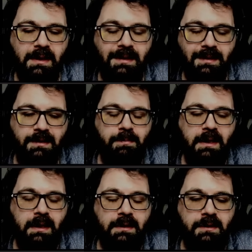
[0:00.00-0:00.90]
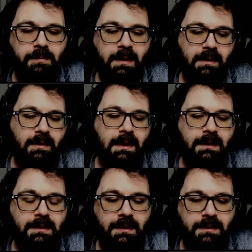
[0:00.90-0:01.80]
it does make a lot of
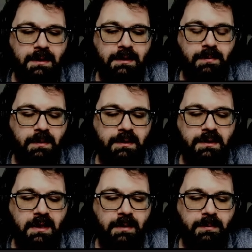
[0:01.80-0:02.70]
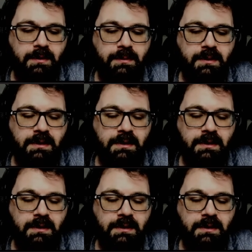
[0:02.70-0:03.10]
sense that it's one-time use.